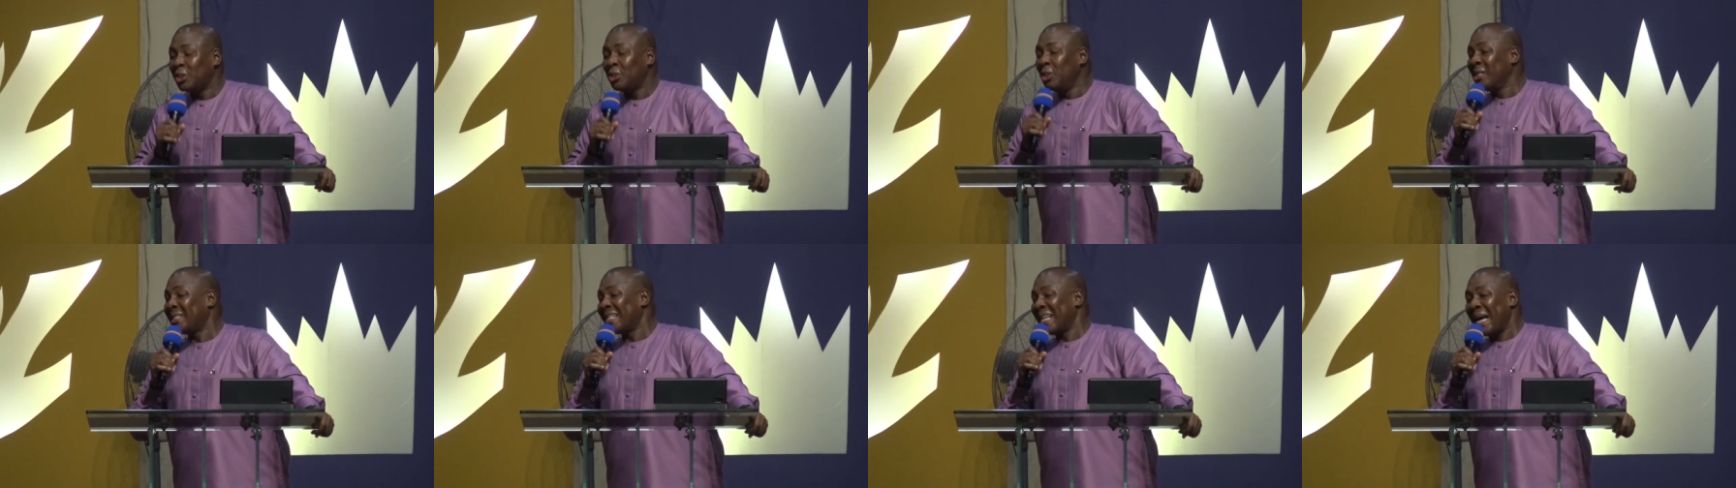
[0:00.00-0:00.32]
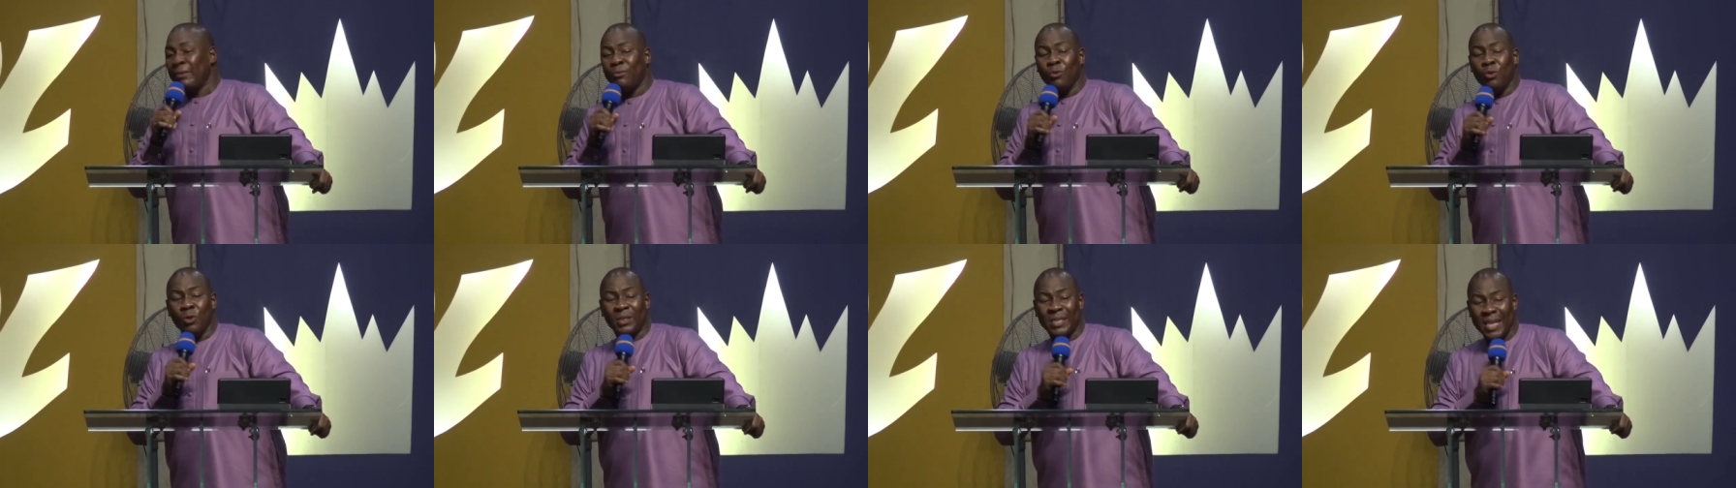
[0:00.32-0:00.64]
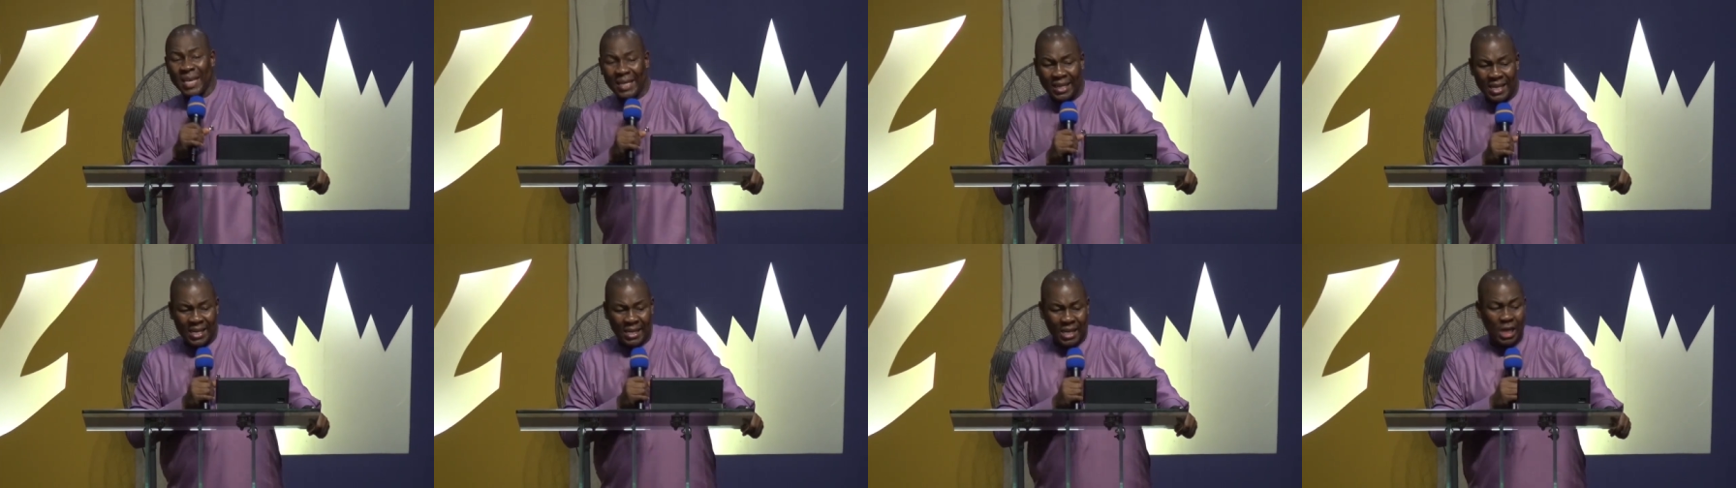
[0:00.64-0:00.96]
risks have you
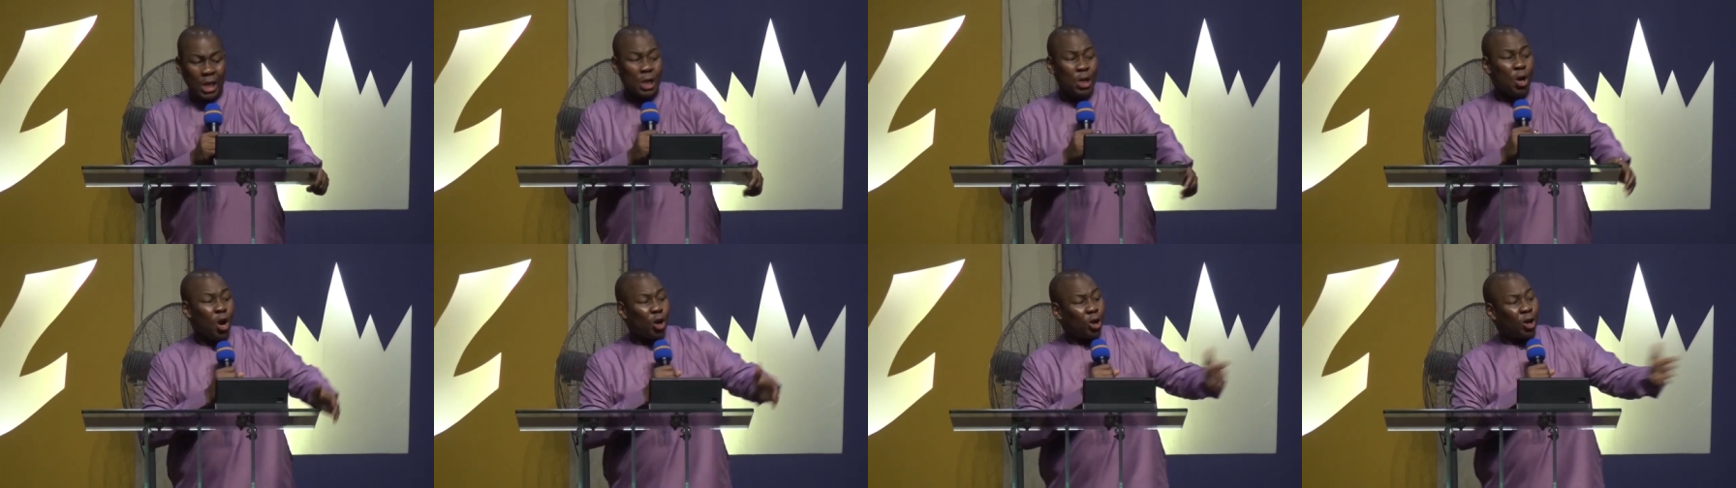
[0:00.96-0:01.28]
taken in your